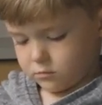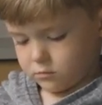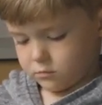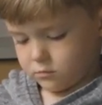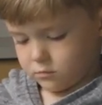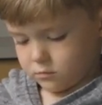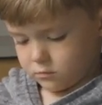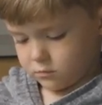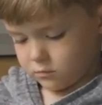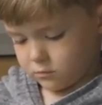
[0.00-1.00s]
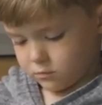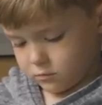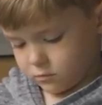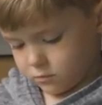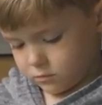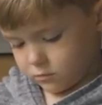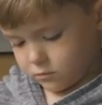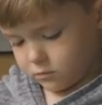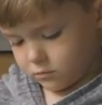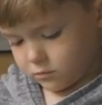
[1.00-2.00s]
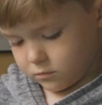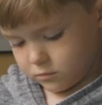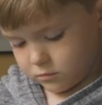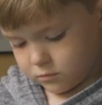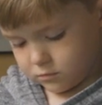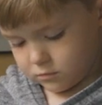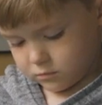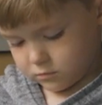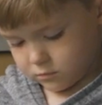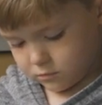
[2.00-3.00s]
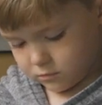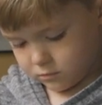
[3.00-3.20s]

This person isn't speaking.